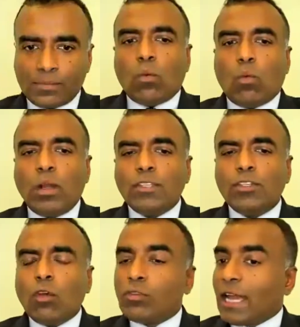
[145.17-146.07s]
what is
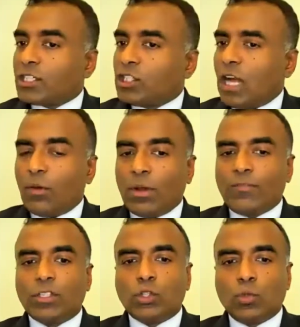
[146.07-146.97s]
your reaction,
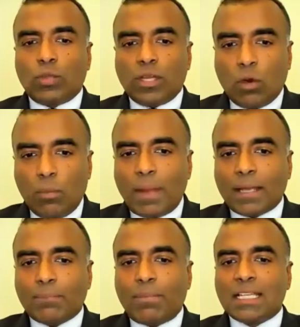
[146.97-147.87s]
however, to the
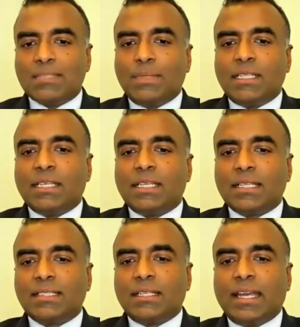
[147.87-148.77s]
OPEC Plus meeting yesterday?